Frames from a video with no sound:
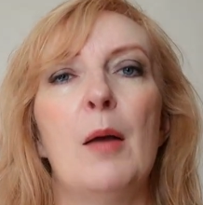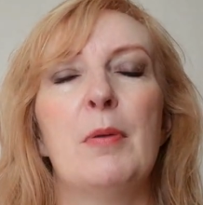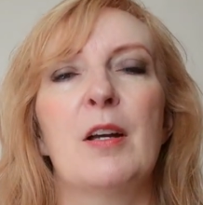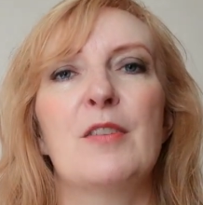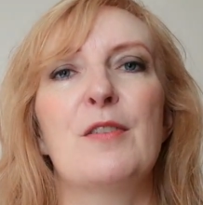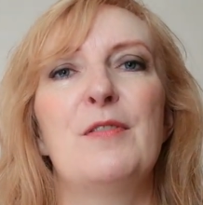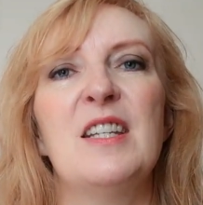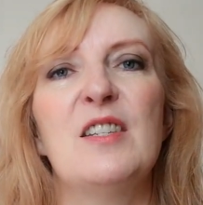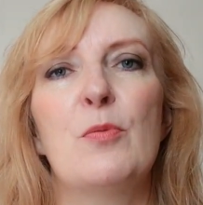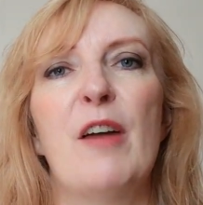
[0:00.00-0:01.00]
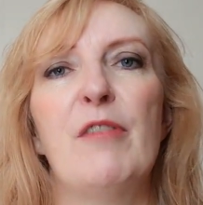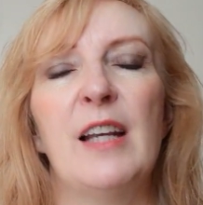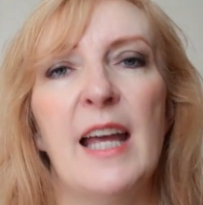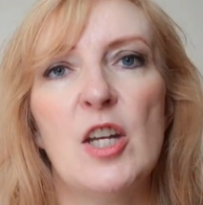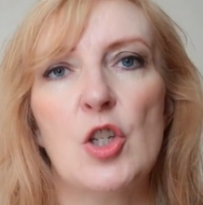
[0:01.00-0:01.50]
because of these
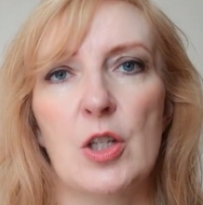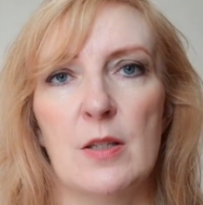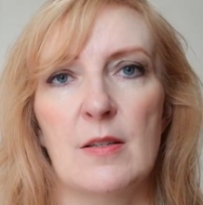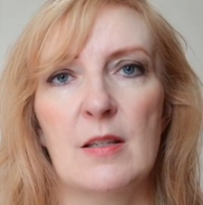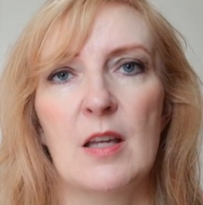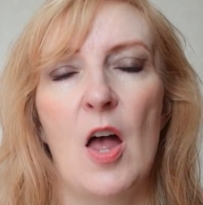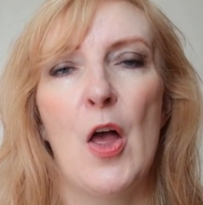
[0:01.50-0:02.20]
revelations.